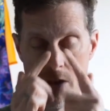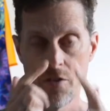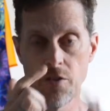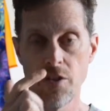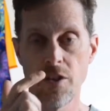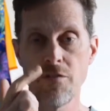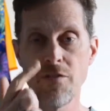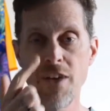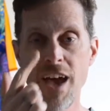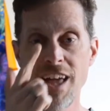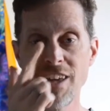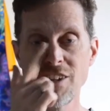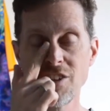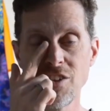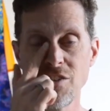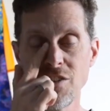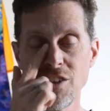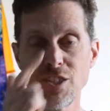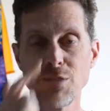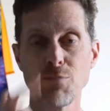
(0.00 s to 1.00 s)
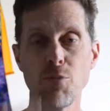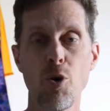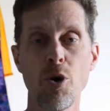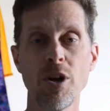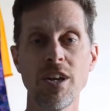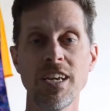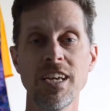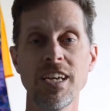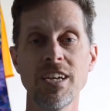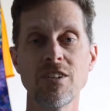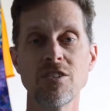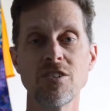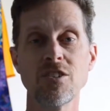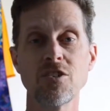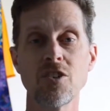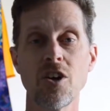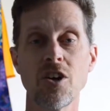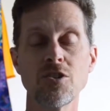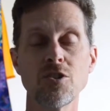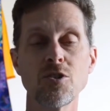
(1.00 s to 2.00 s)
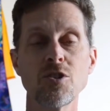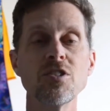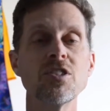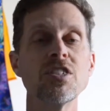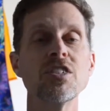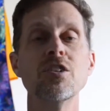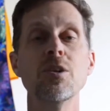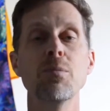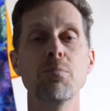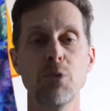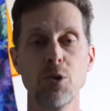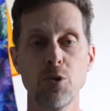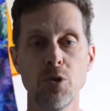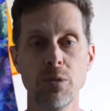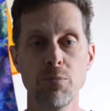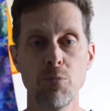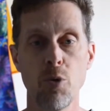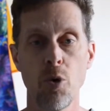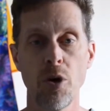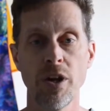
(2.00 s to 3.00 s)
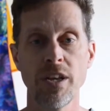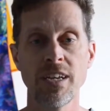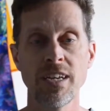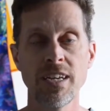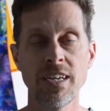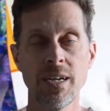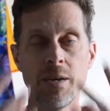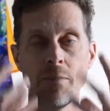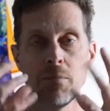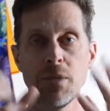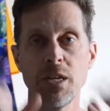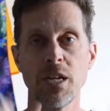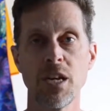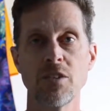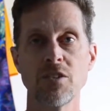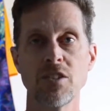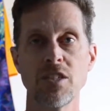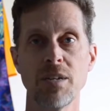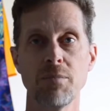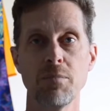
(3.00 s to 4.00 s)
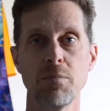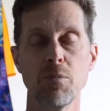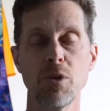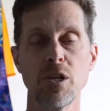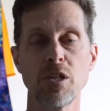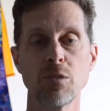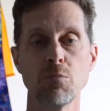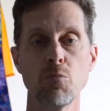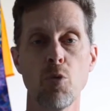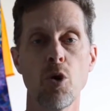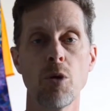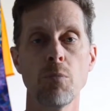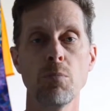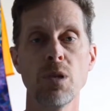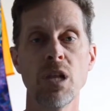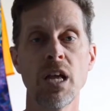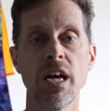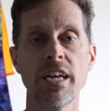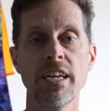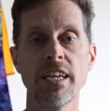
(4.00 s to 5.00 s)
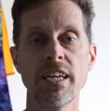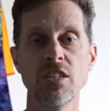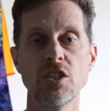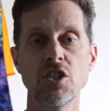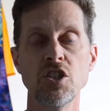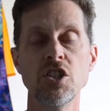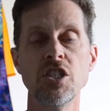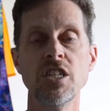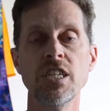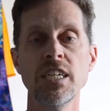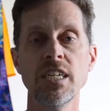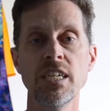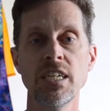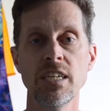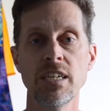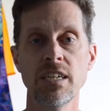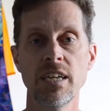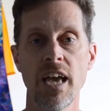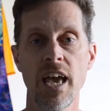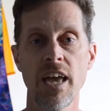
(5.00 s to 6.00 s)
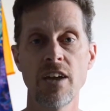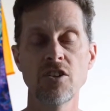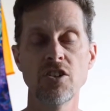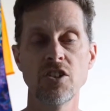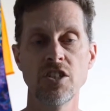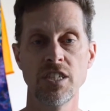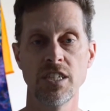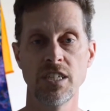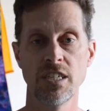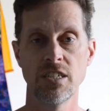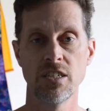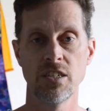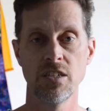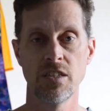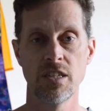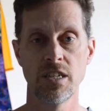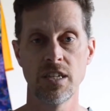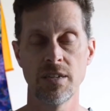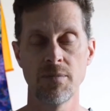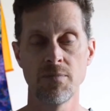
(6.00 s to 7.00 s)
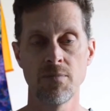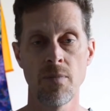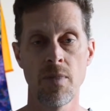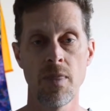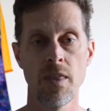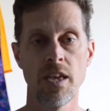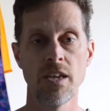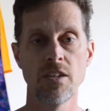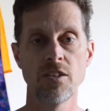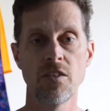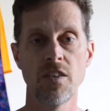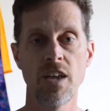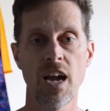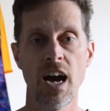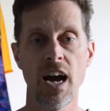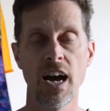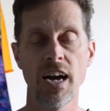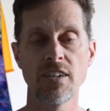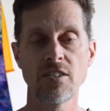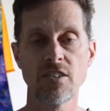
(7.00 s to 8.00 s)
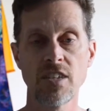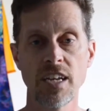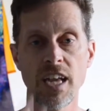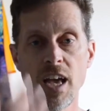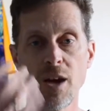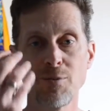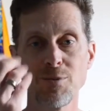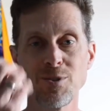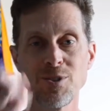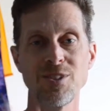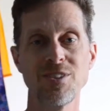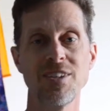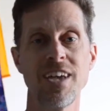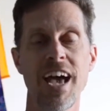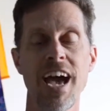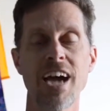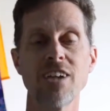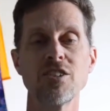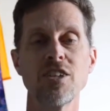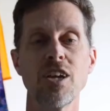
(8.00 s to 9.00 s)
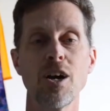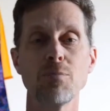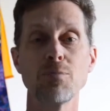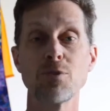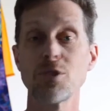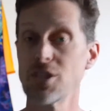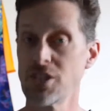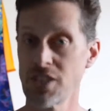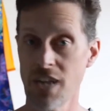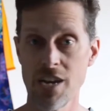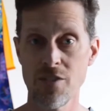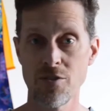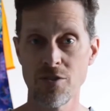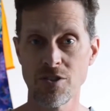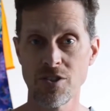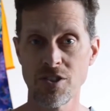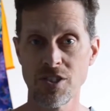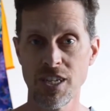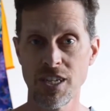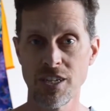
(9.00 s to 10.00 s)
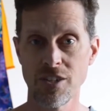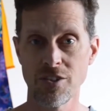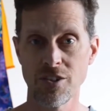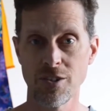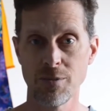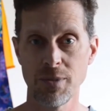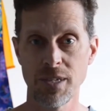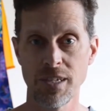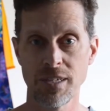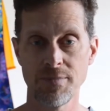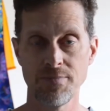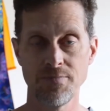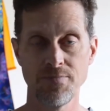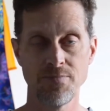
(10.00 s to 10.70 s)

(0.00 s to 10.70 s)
The advantage of this point here is it's also considered a beauty point because it brings more blood and qi and energy into the eyes, and it actually helps to tighten the skin a little bit.